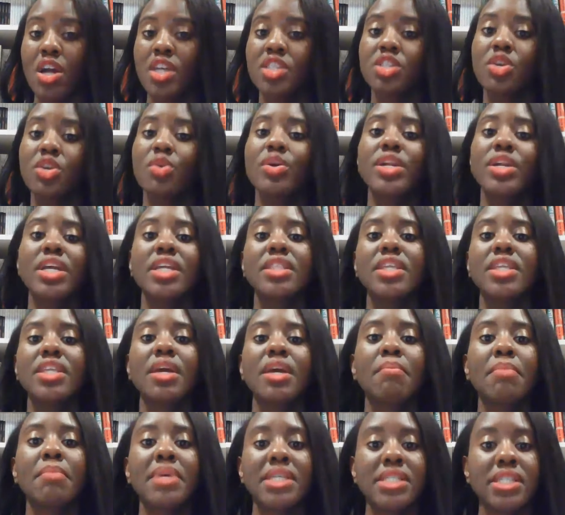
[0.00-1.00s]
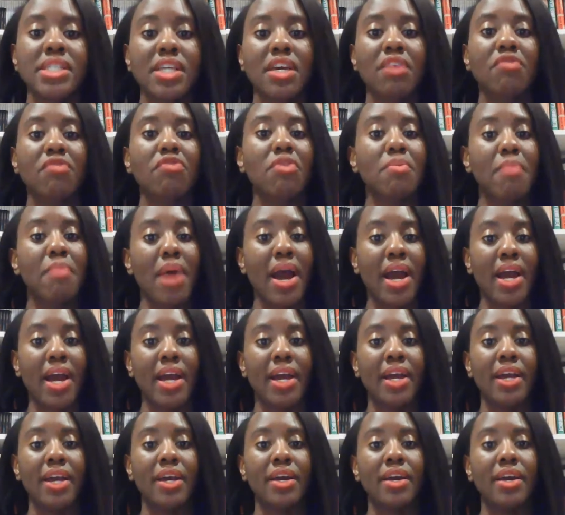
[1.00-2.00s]
is there anything missing from
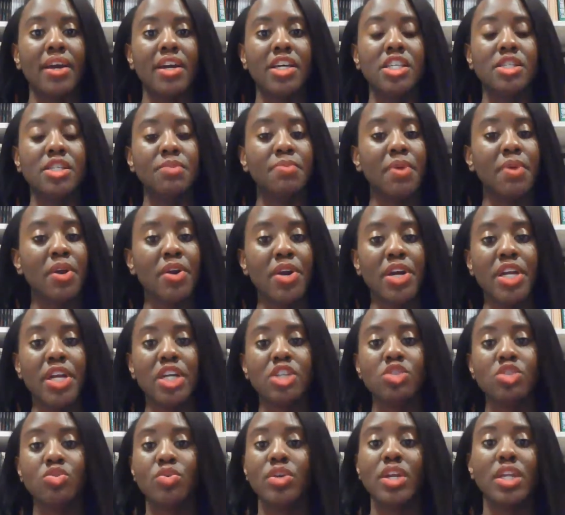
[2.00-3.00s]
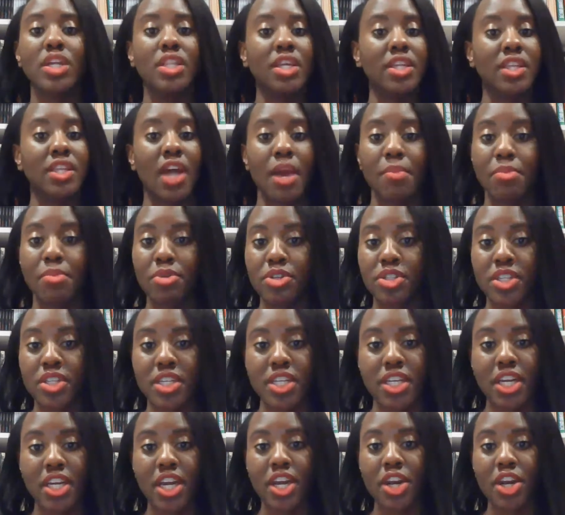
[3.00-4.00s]
my experience or anything that I
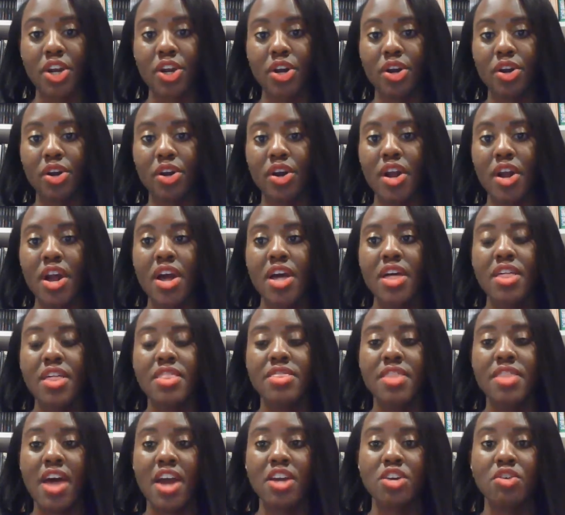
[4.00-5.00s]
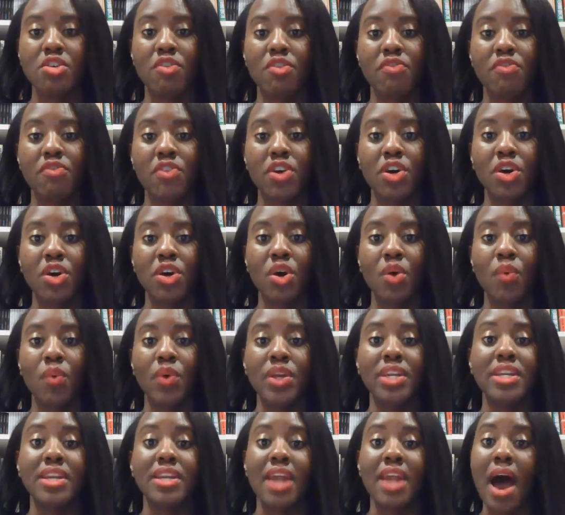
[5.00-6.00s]
presented here that you
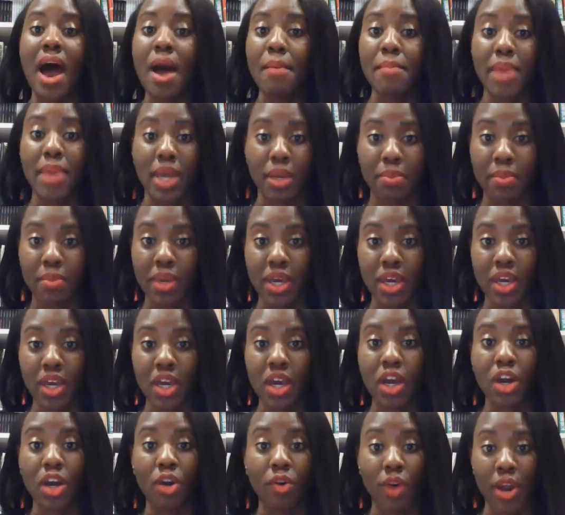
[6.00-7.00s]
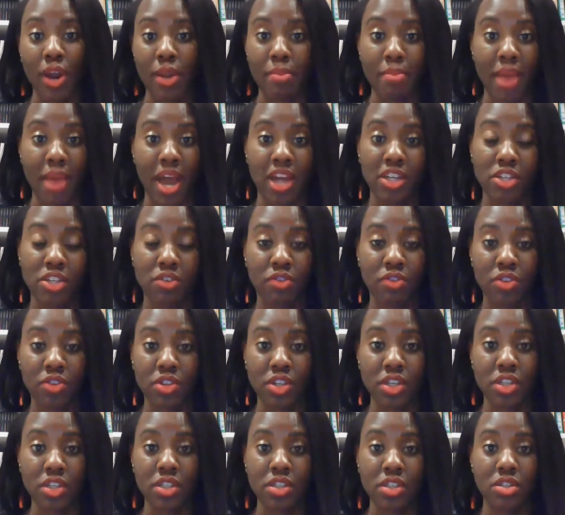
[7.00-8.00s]
feel would not make me a great match
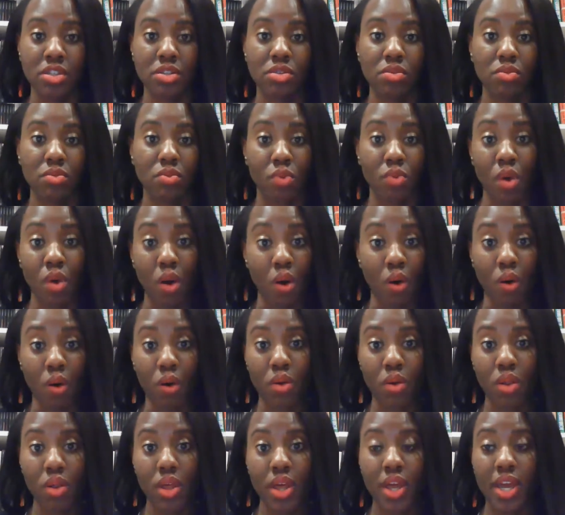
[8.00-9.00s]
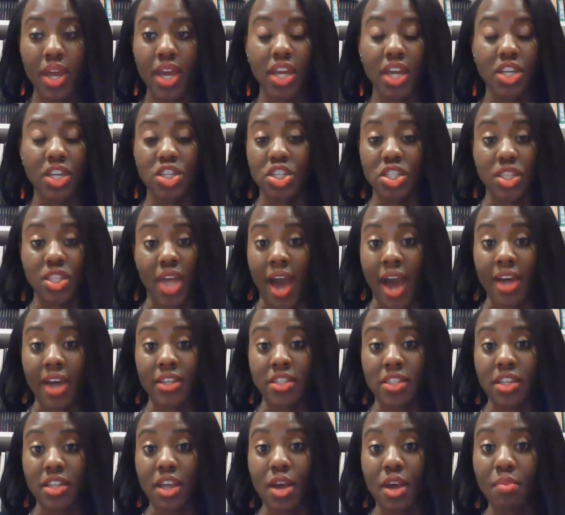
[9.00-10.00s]
for this role? And just
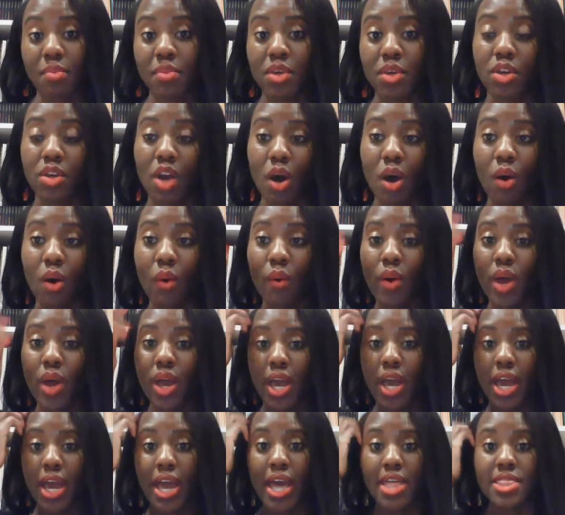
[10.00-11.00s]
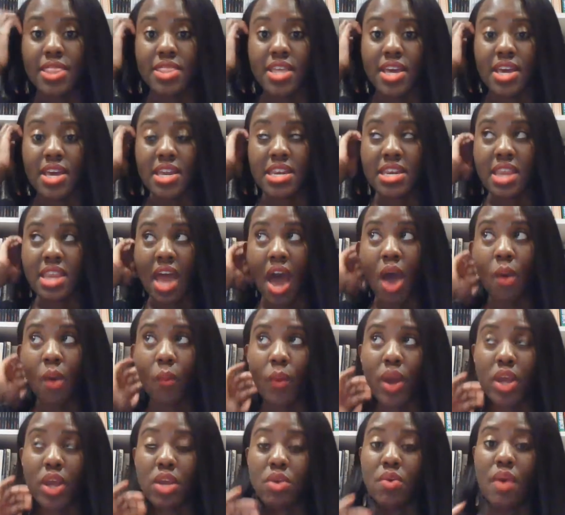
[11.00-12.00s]
ask them, and then
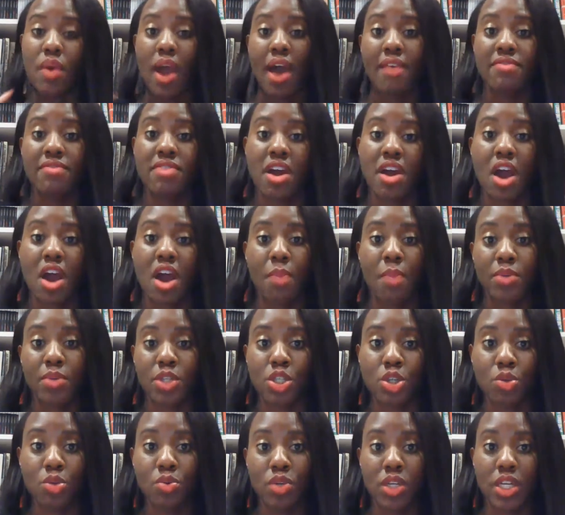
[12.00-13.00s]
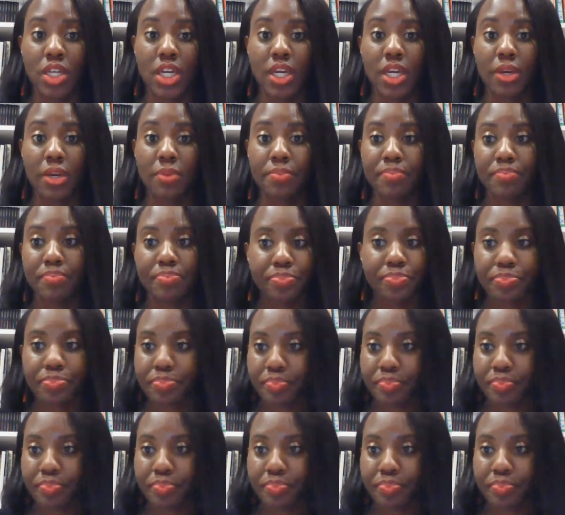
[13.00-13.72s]
that way you have that opportunity,